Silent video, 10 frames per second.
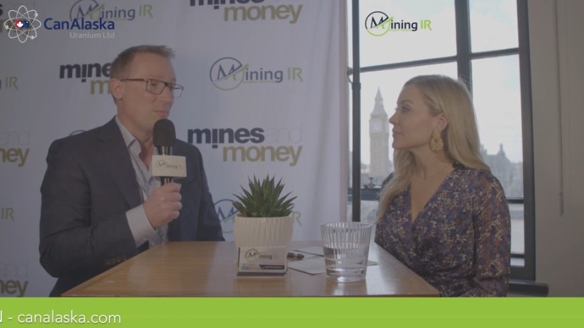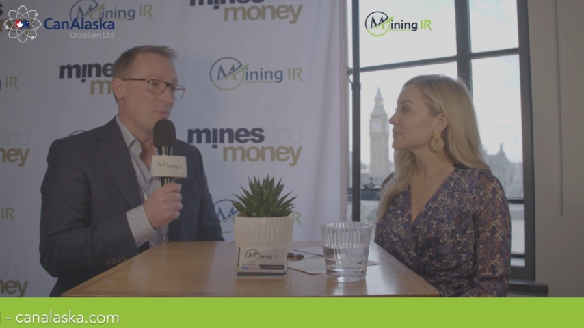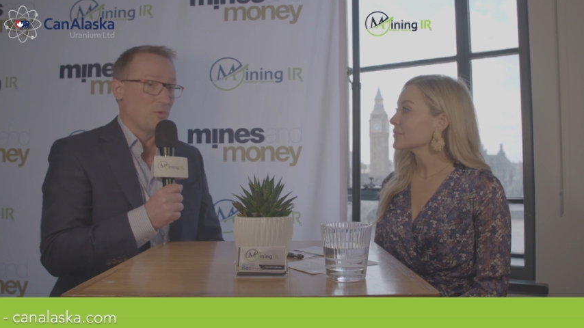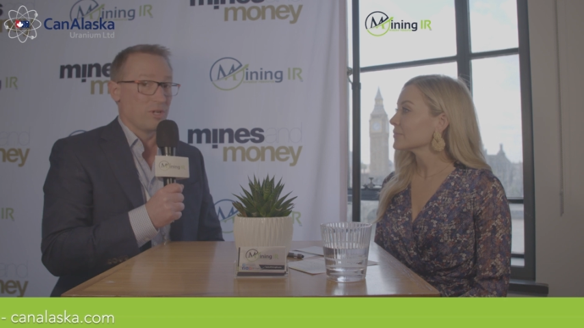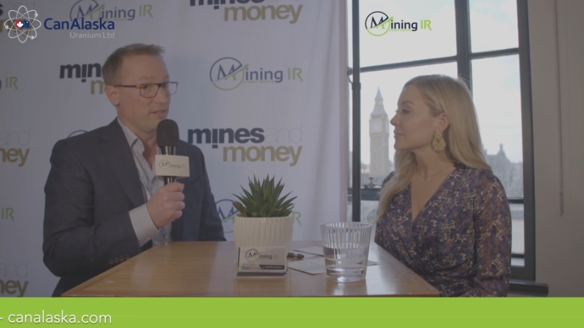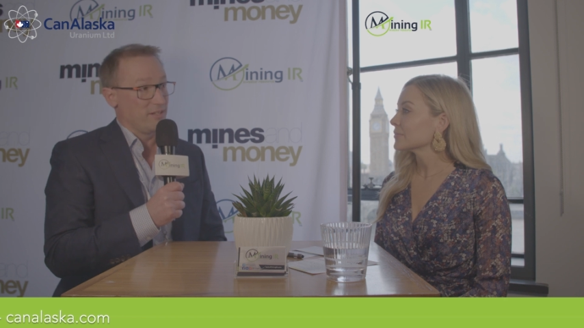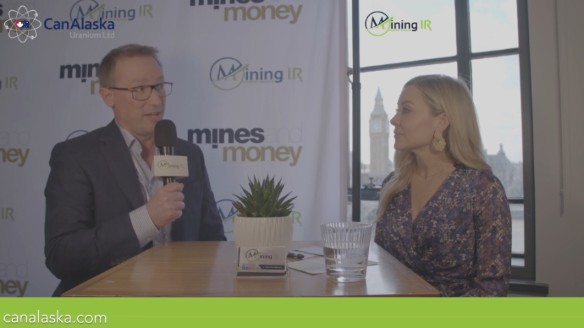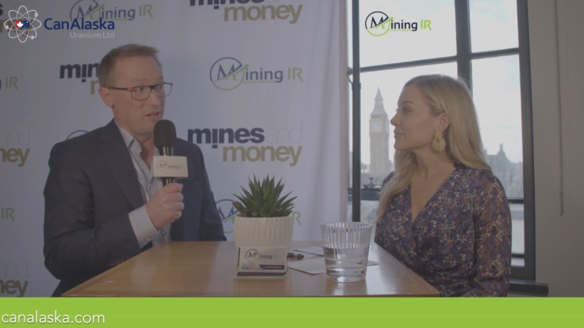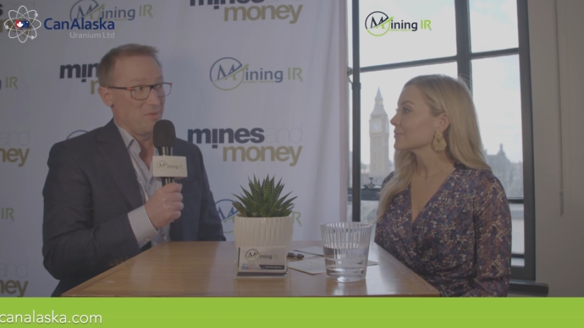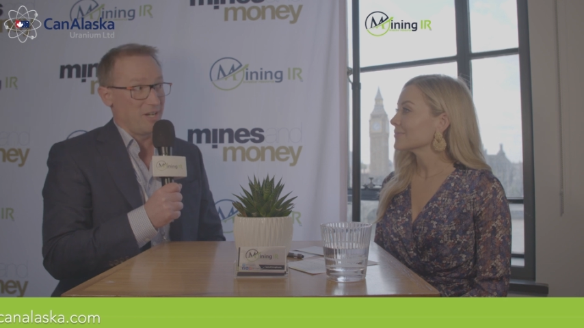Speaker 1: But we'll get to that
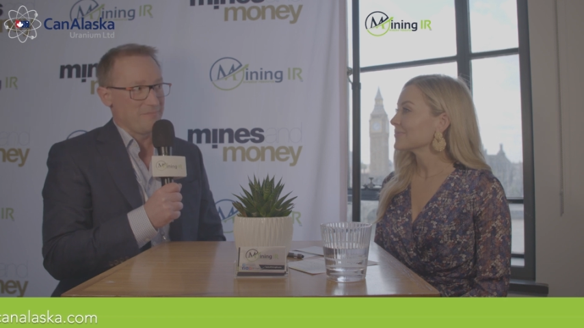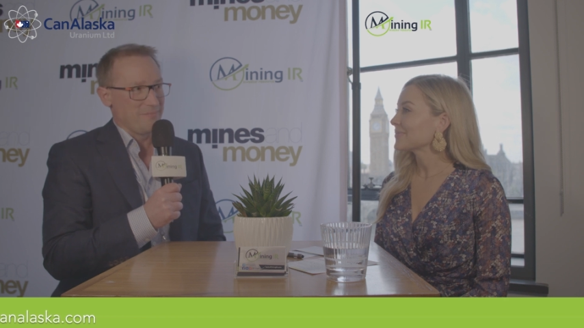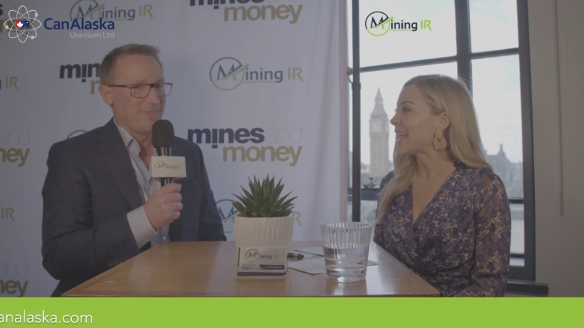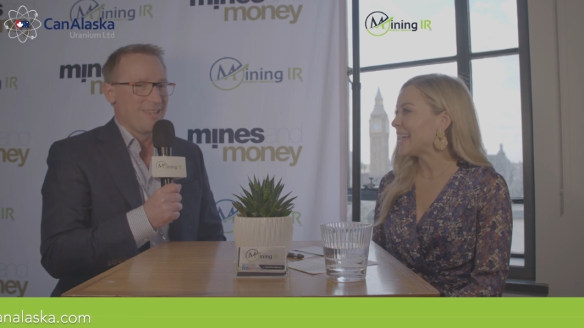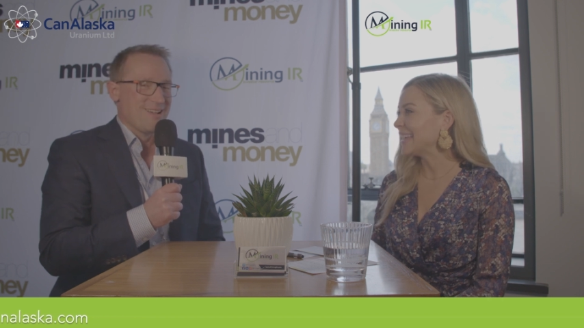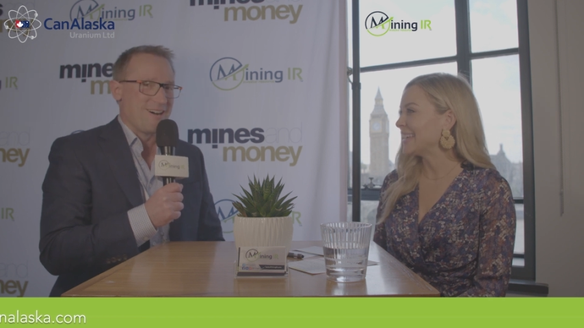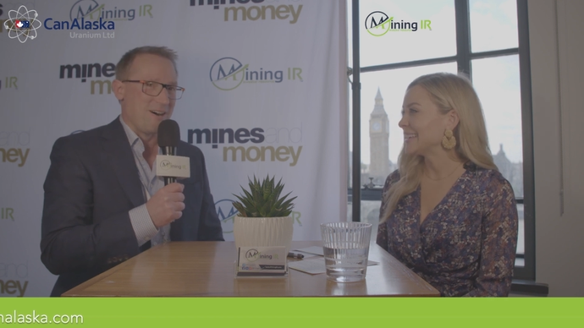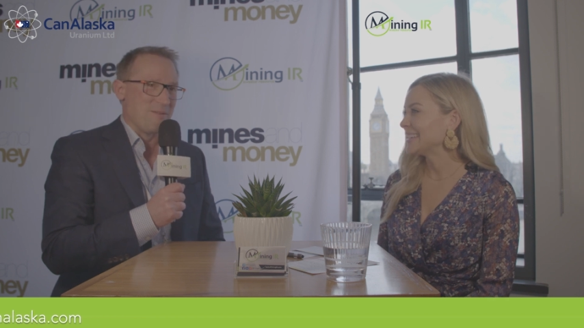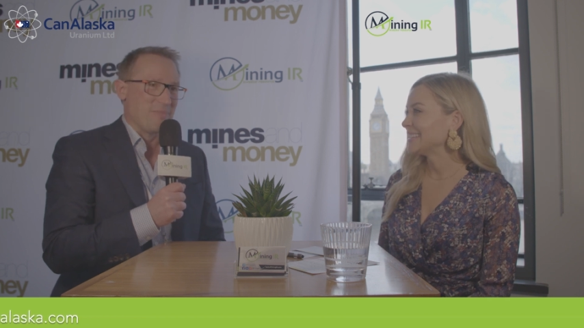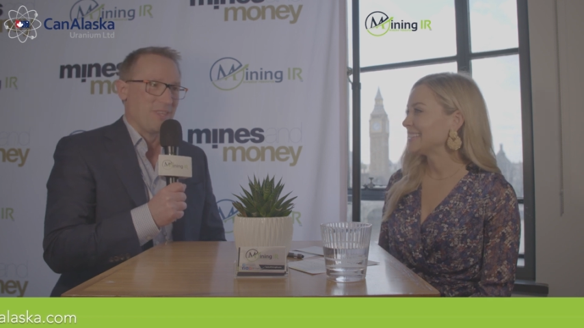in a minute.
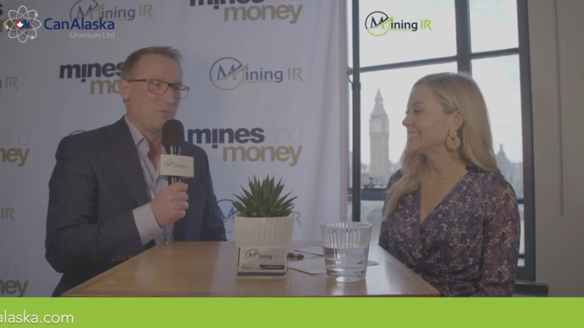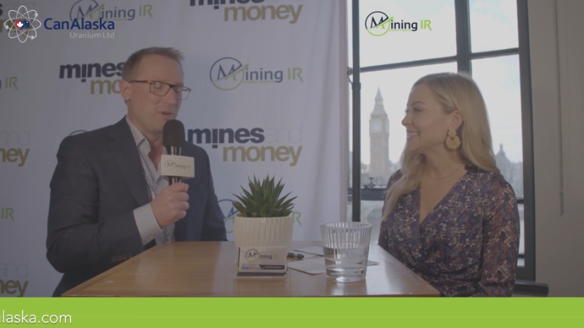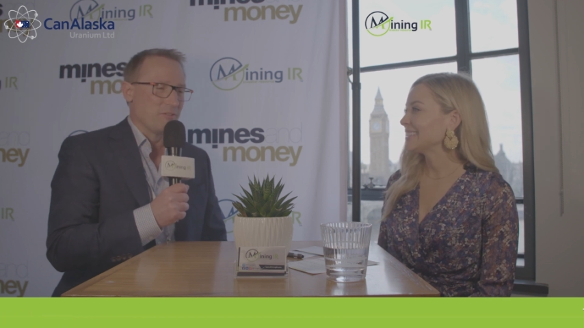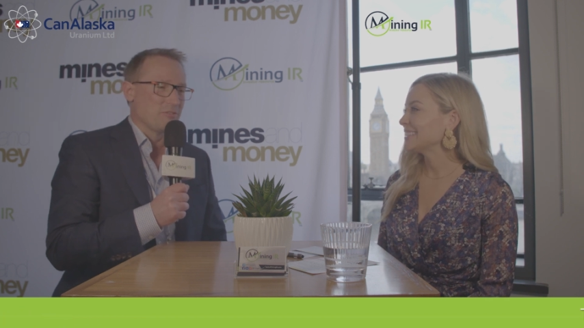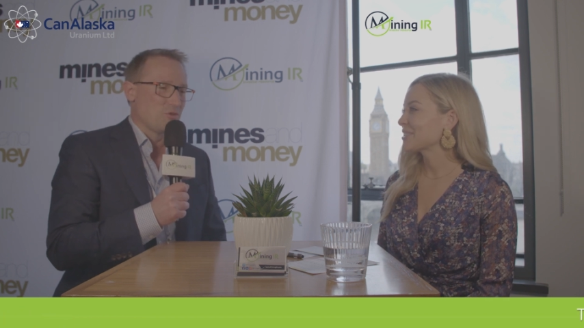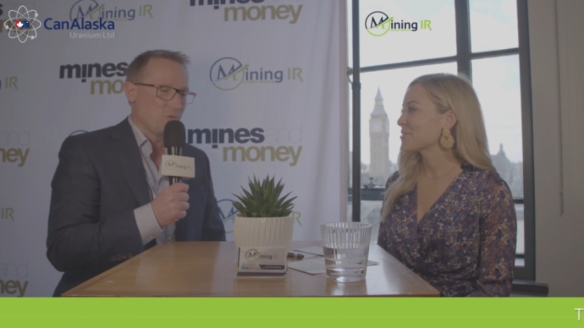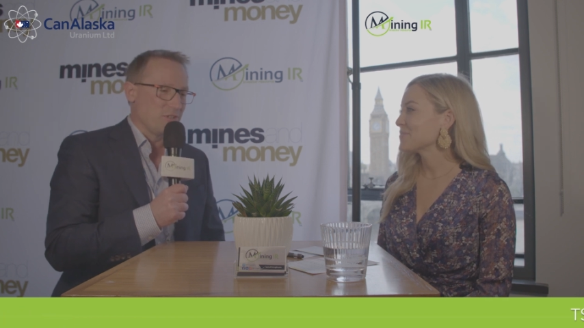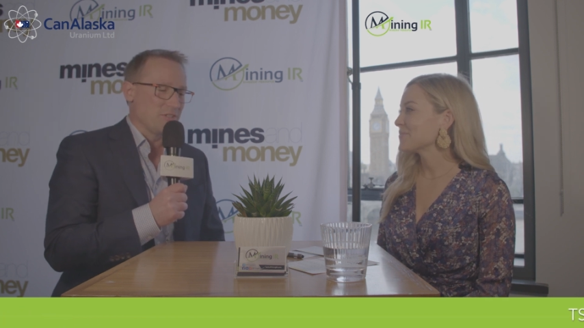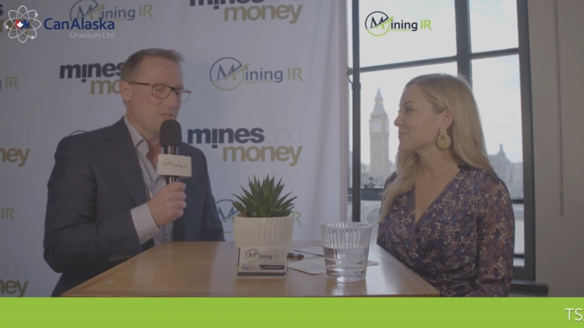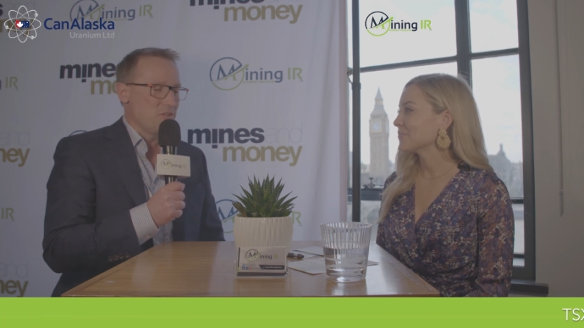We
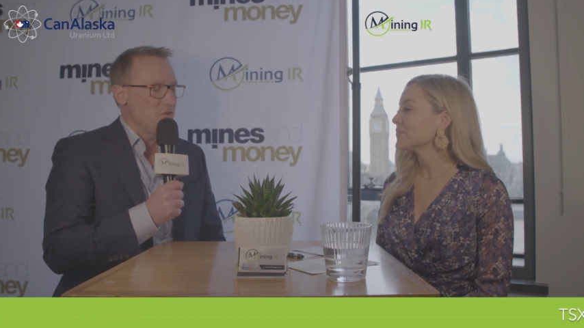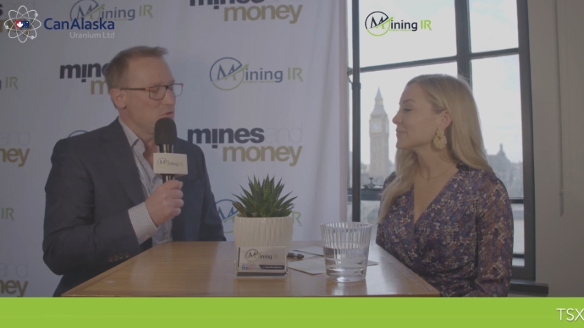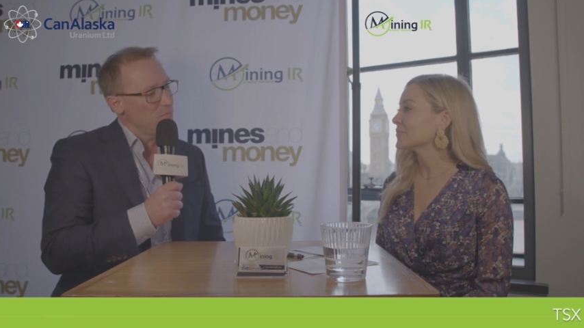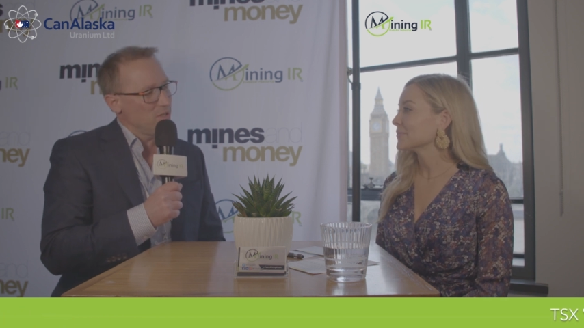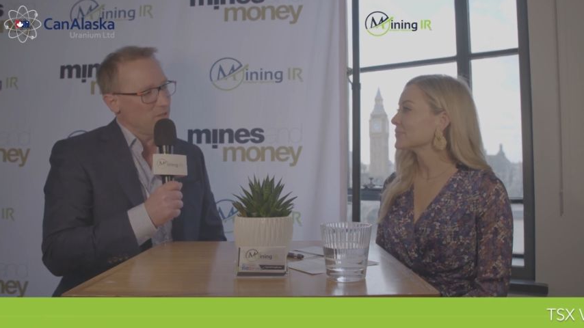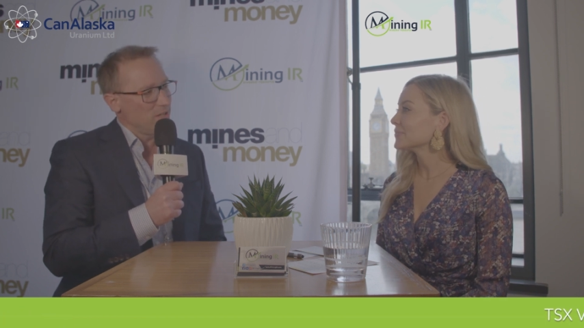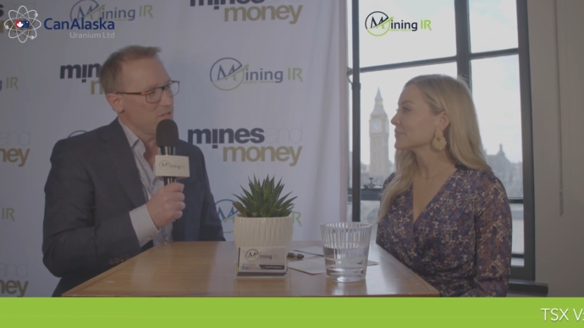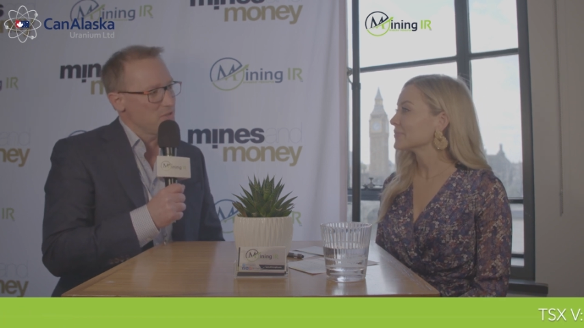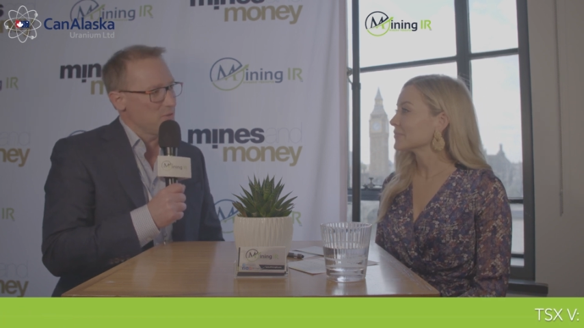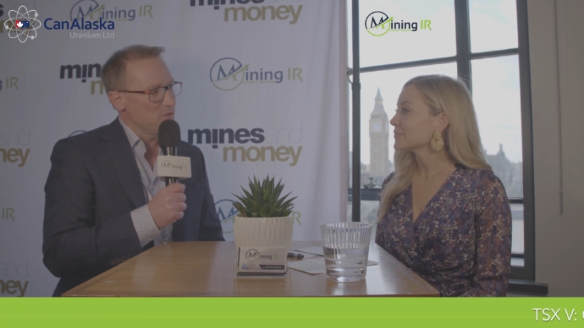drilled new mineralized
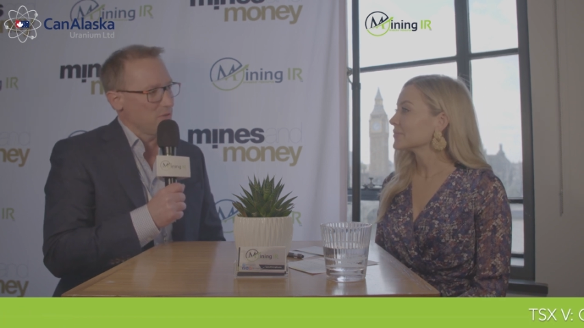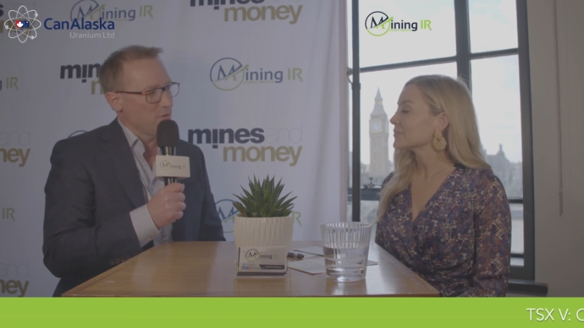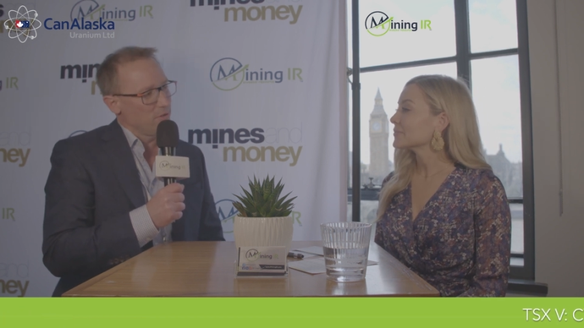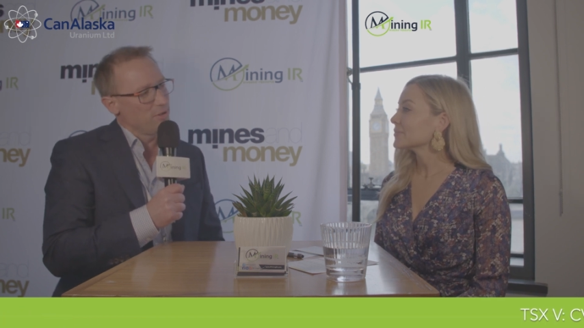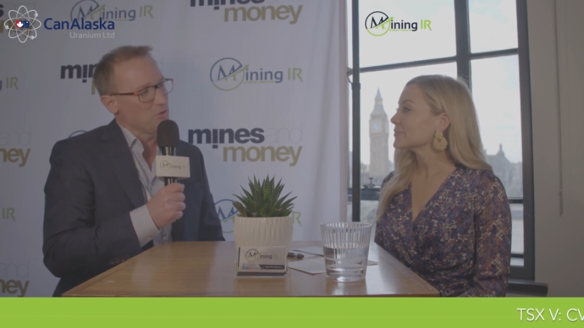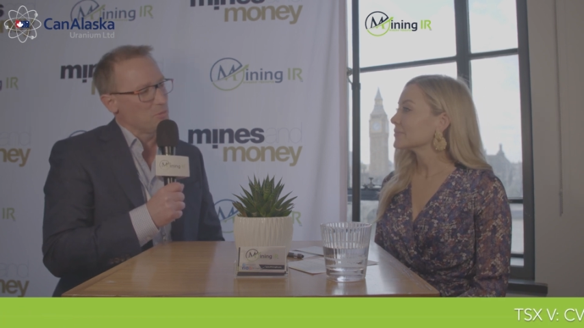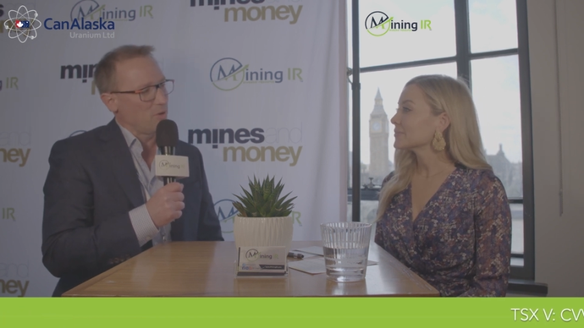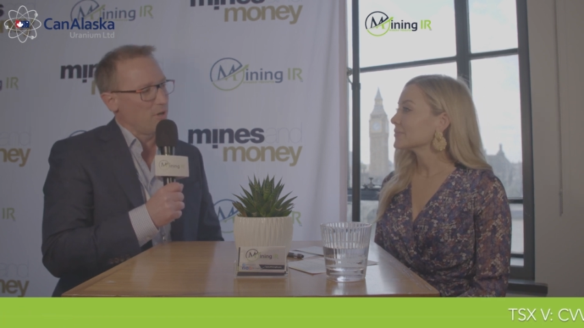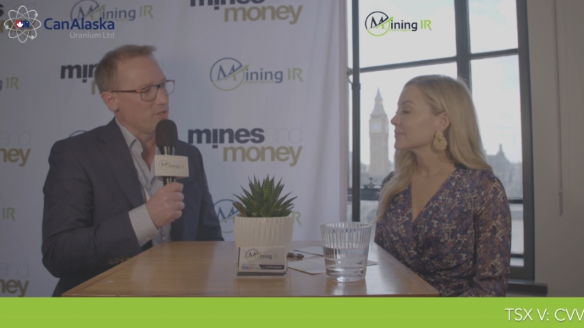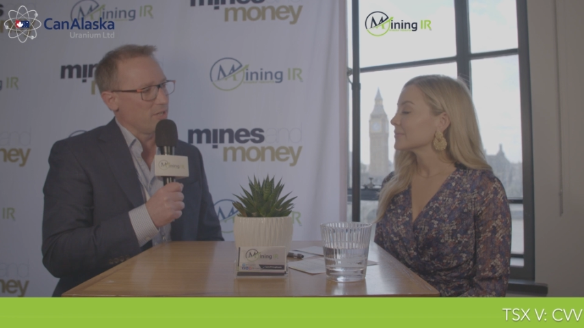zones on three of those
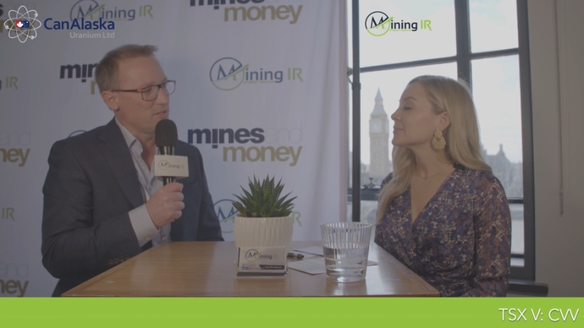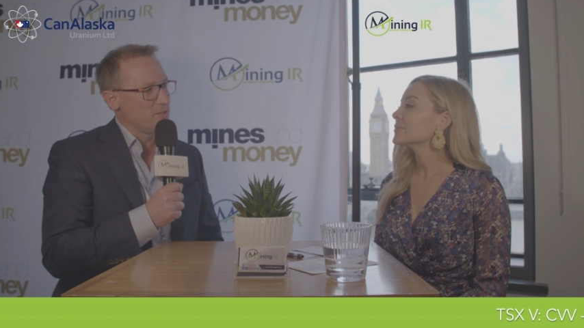projects,